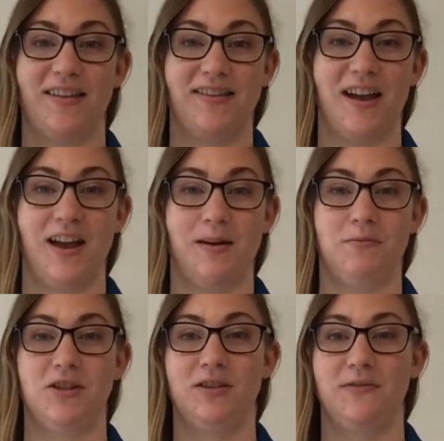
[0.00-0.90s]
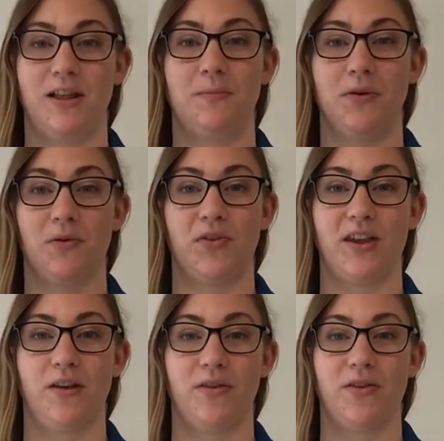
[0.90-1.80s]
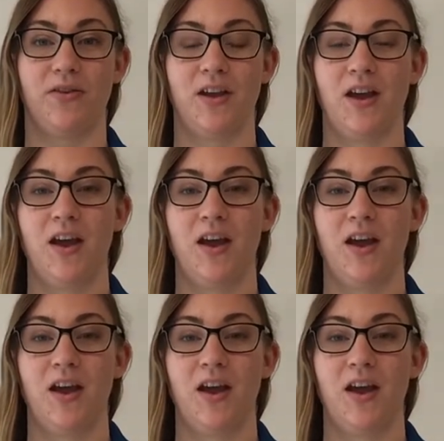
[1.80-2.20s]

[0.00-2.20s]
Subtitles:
less time to develop those skills.